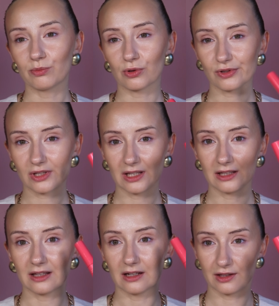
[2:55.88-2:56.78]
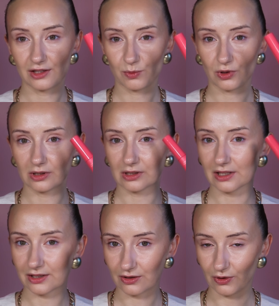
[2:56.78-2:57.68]
prone skin, this product
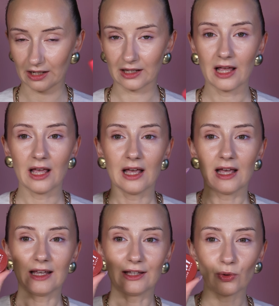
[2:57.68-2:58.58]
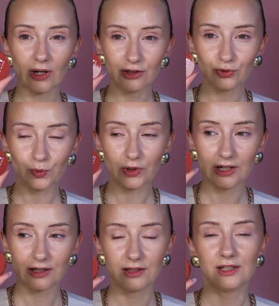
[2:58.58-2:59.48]
is great. You can't
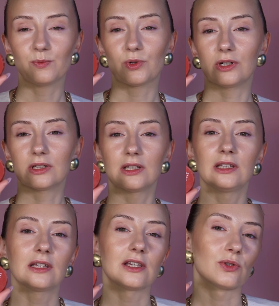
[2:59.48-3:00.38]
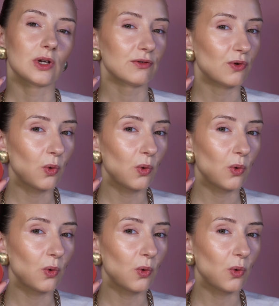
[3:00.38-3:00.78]
wear this product in case you have